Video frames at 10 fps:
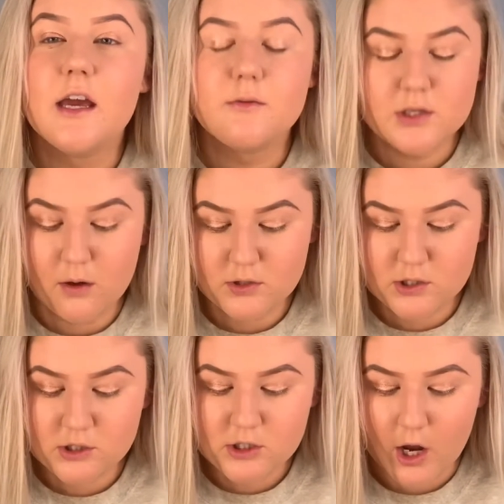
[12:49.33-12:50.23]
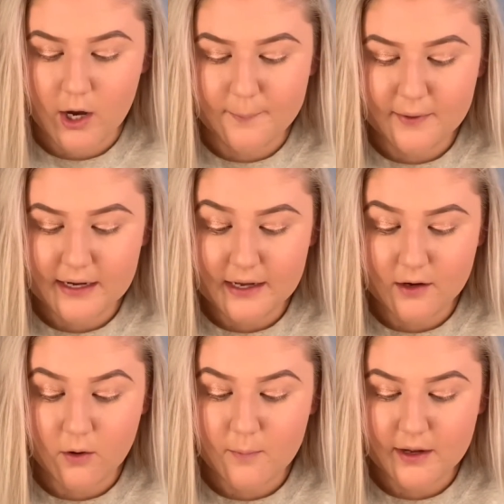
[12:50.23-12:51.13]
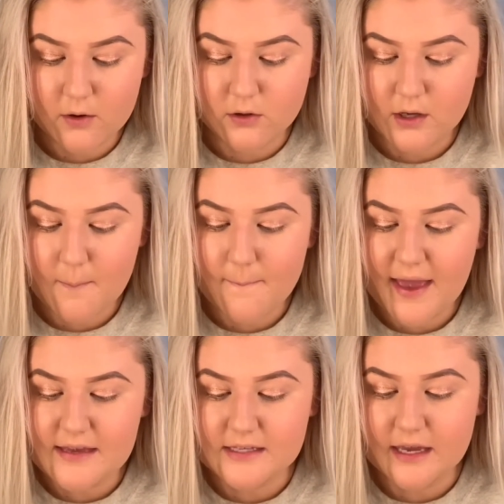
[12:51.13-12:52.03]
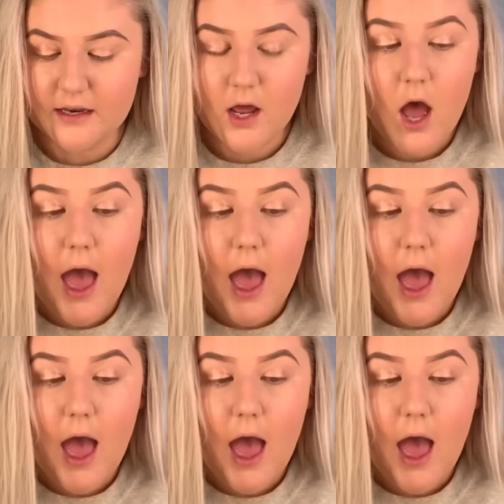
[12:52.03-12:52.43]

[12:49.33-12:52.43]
It was going so brilliant. Oh my god, amazing.